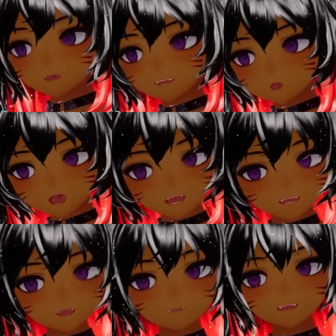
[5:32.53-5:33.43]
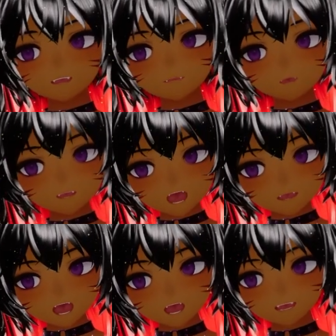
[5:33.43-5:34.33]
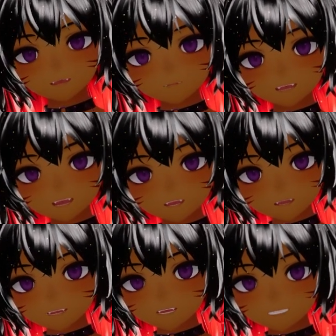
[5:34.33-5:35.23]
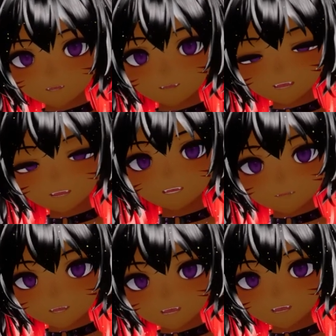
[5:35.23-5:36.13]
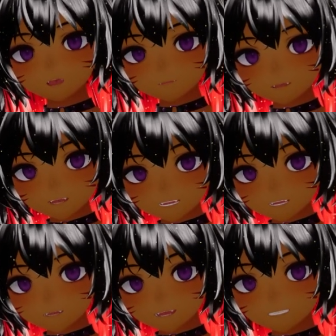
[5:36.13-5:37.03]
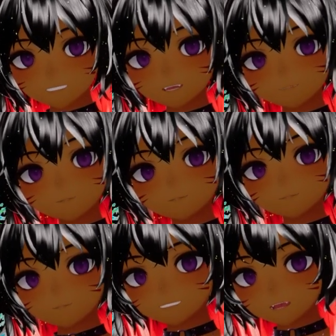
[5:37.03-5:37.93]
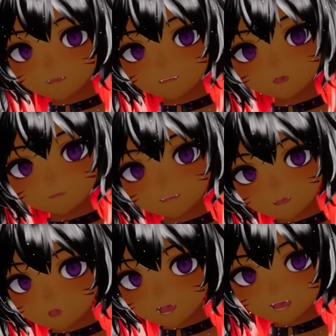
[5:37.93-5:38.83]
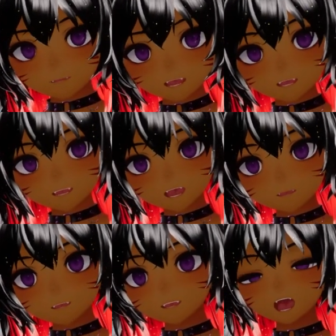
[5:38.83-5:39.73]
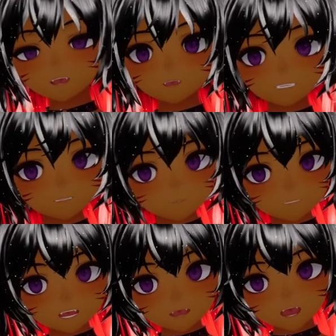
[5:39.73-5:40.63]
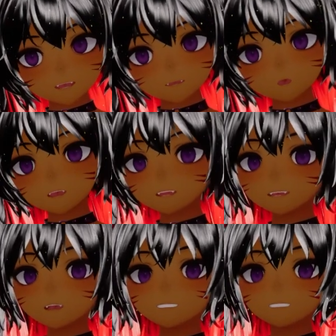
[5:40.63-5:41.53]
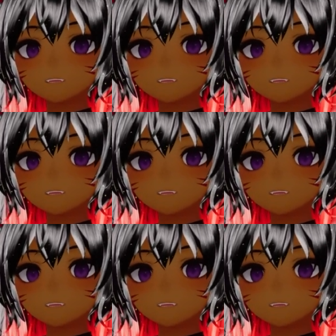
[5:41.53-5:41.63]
lot of people are going to be without power or in the next day or two because of this. Some of you may get your power back in a couple of hours, some in a couple of days.